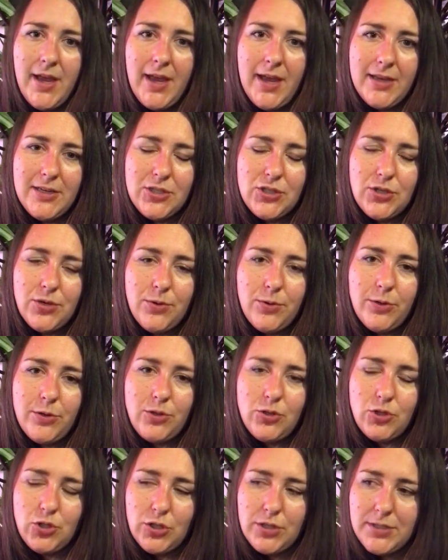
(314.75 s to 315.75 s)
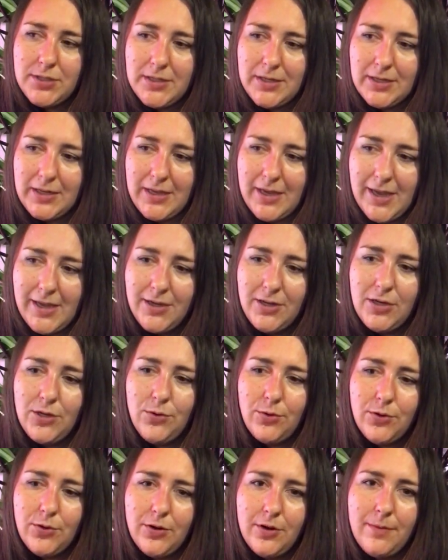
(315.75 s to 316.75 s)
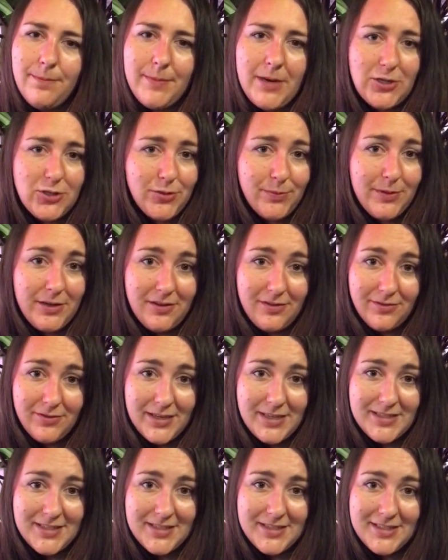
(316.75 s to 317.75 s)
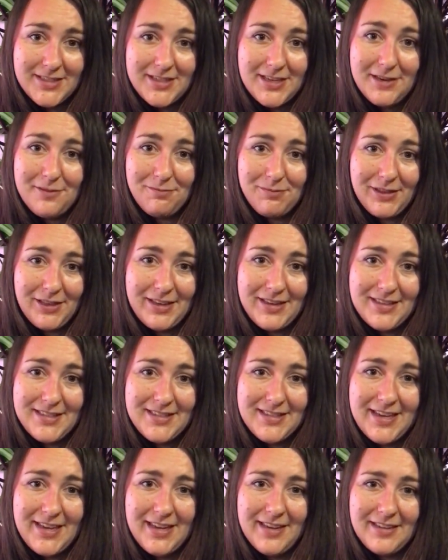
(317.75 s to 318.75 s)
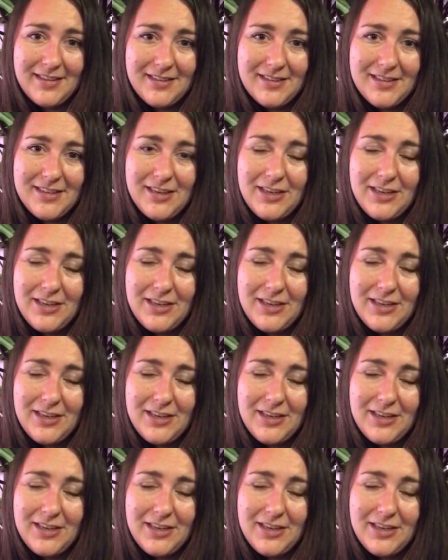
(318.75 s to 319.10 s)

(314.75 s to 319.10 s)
And so just get your measurement devices in place and